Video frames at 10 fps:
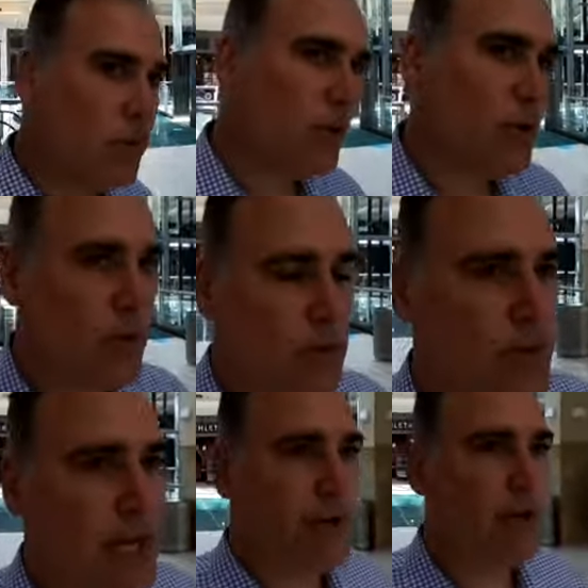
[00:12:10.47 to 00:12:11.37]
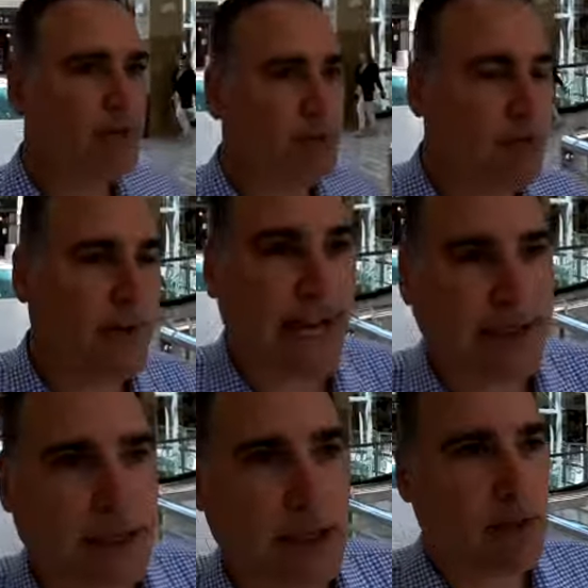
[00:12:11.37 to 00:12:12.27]
We'll scoot down here real
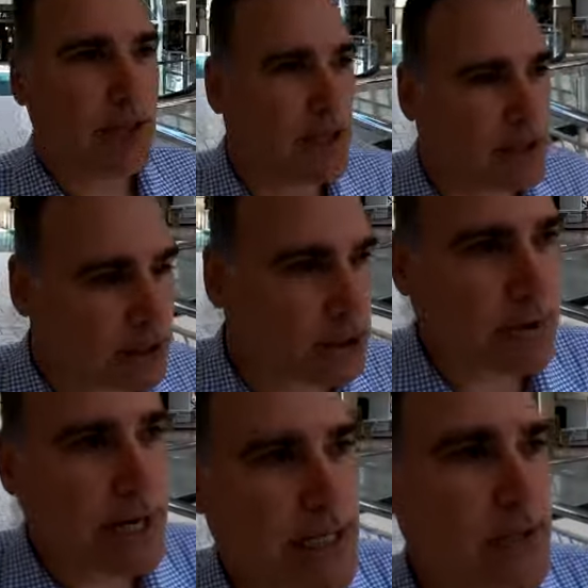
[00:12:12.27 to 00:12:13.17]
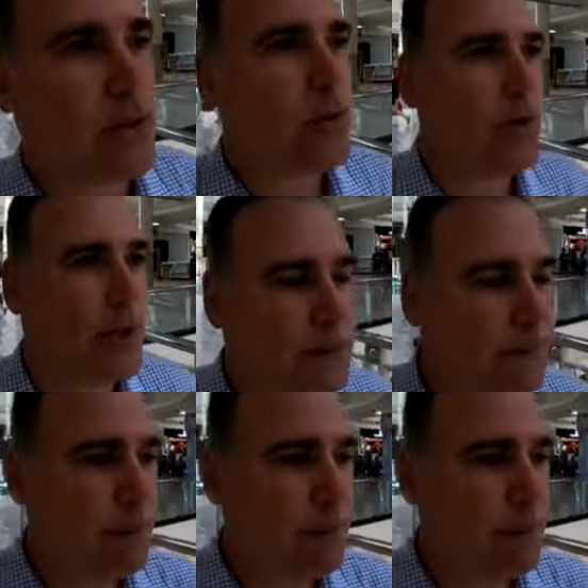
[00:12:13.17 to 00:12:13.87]
fast, give you the grand tour.